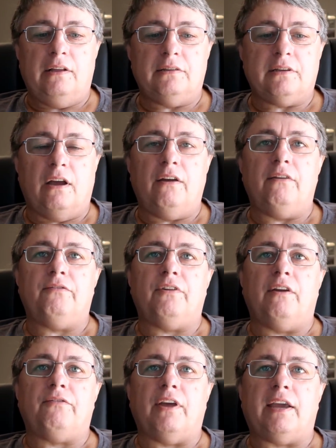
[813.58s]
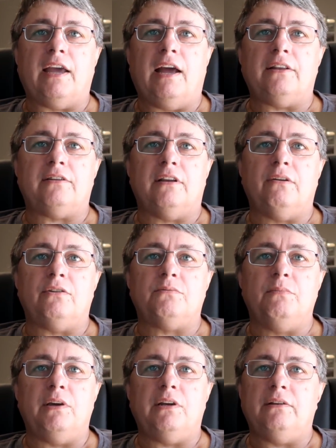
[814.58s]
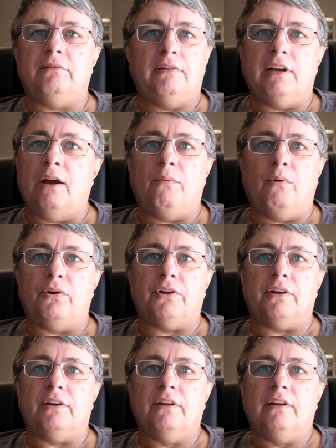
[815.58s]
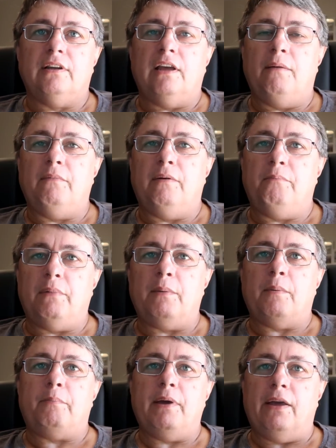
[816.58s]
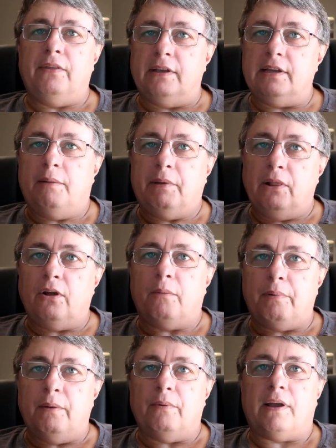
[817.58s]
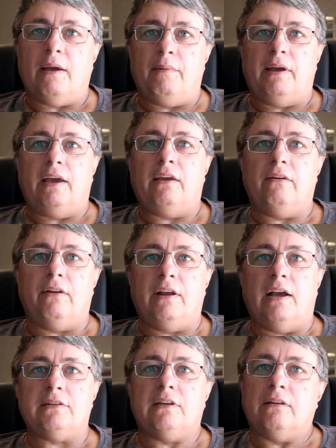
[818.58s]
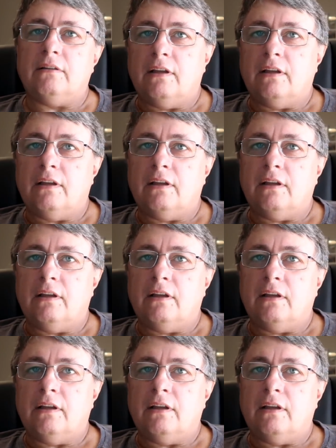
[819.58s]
So if they can't tell you it's metered, you don't want it. And be prepared. There are going to be a lot of people coming at you and asking,